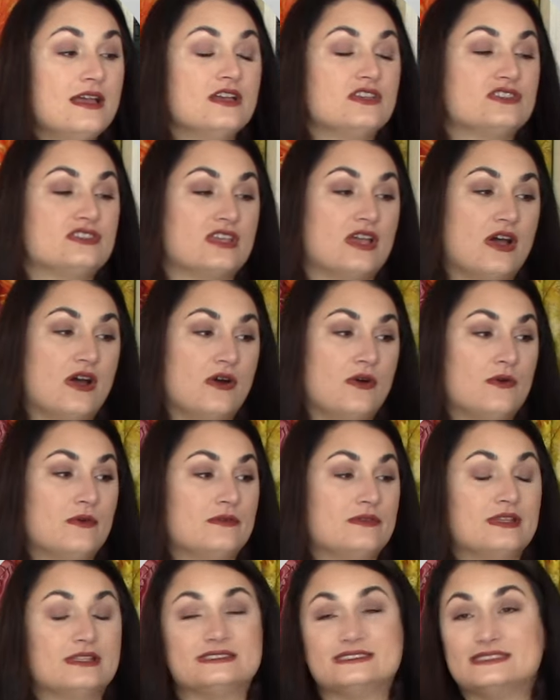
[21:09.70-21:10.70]
So
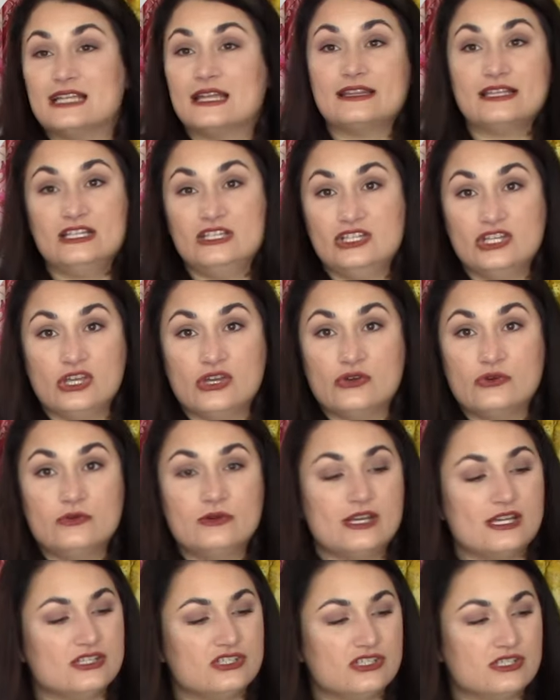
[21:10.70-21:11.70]
it's nothing new,
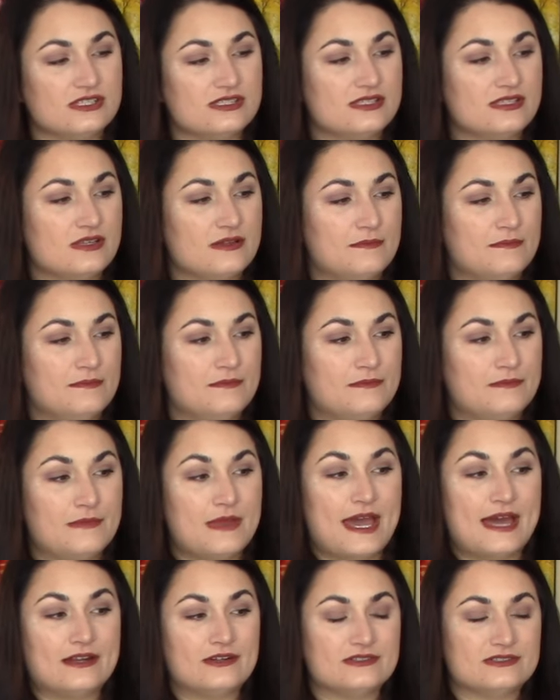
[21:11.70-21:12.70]
it just
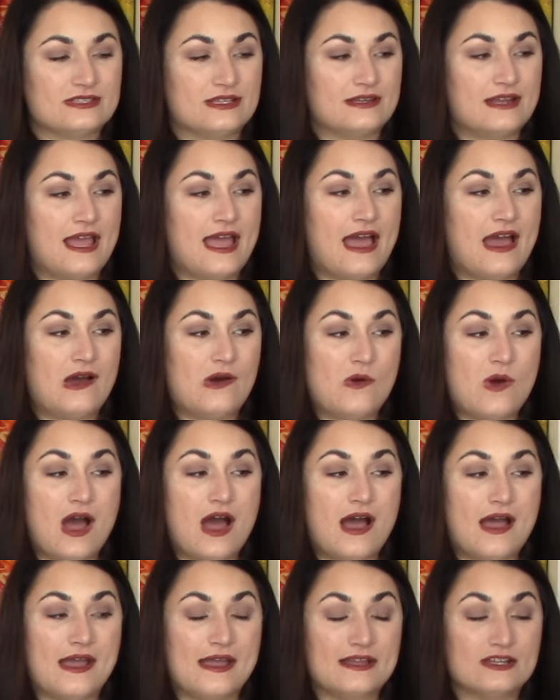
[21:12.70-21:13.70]
matters on how
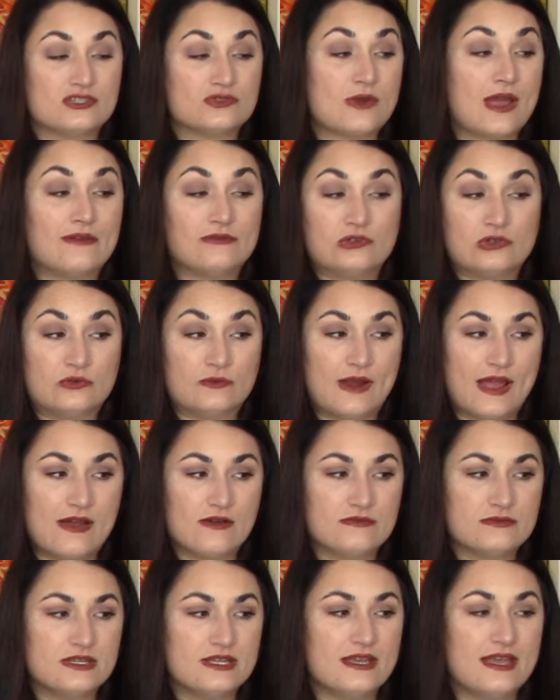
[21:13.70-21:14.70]
I travel
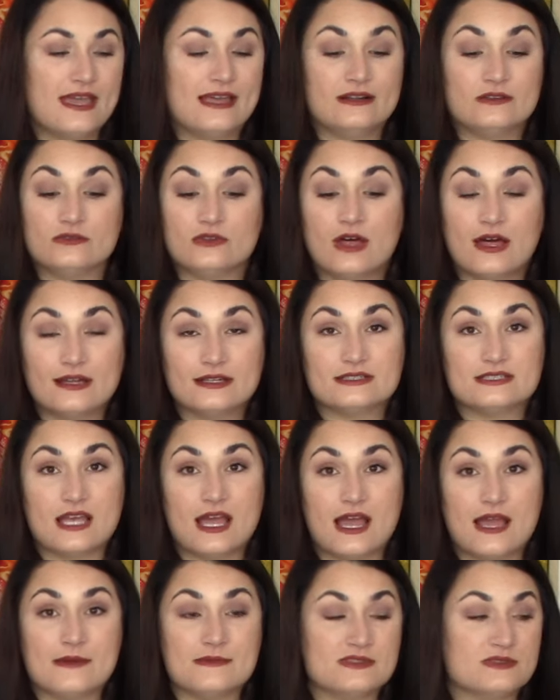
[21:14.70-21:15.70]
around. And a lot of
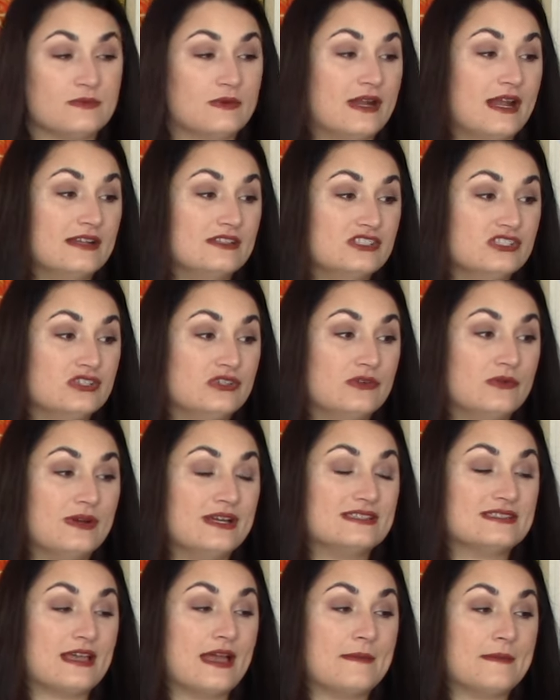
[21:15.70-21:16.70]
times what I do
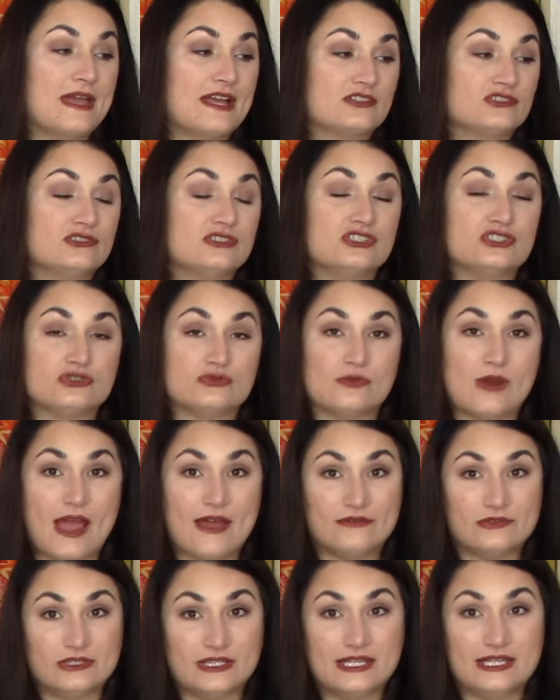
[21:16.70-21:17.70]
is I'm actually
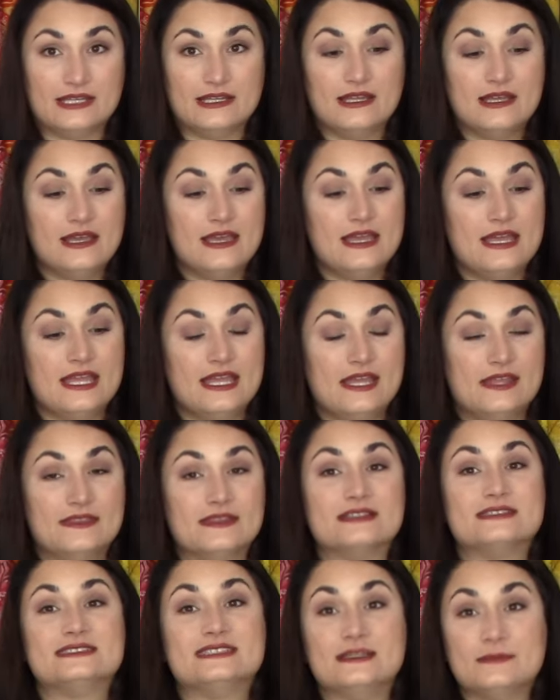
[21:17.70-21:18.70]
traveling in
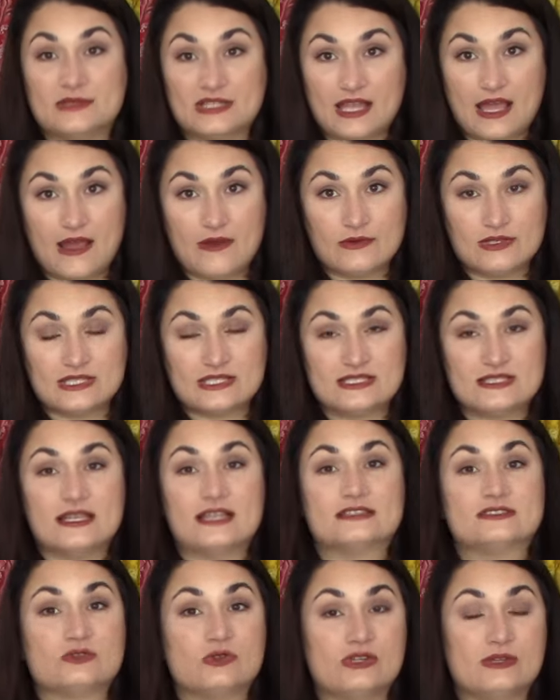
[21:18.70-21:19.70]
the seam allowance
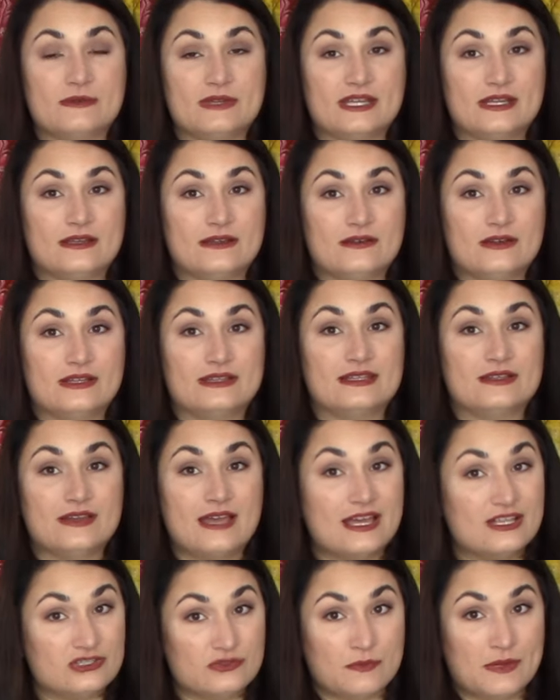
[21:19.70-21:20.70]
that's going to be at the
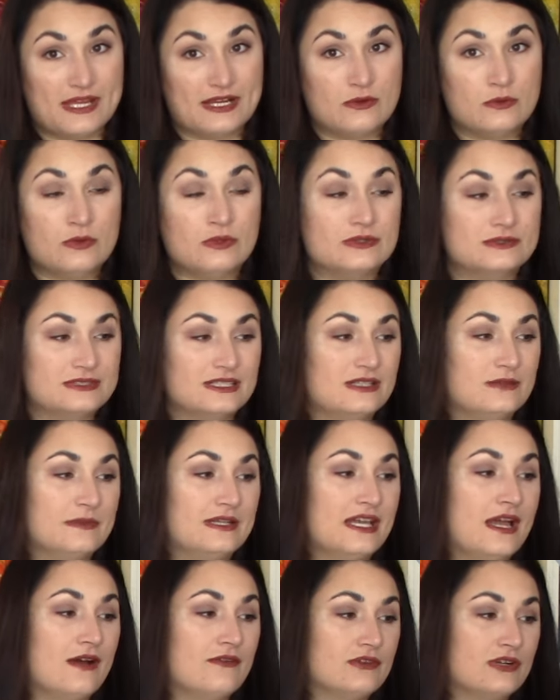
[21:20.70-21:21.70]
edge of my quilt that'll be
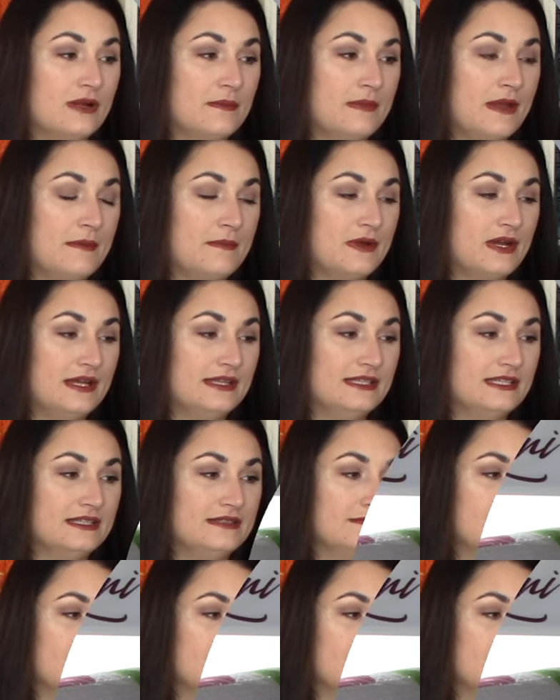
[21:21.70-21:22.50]
covered up by binding.